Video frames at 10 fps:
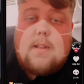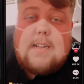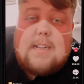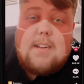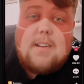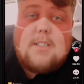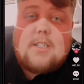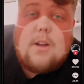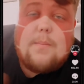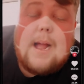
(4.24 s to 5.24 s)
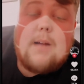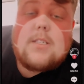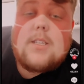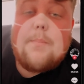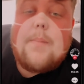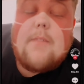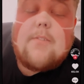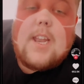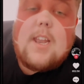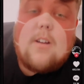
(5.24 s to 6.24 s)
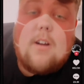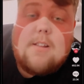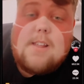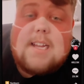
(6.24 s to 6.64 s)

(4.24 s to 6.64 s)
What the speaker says: the sunburn effect on TikTok.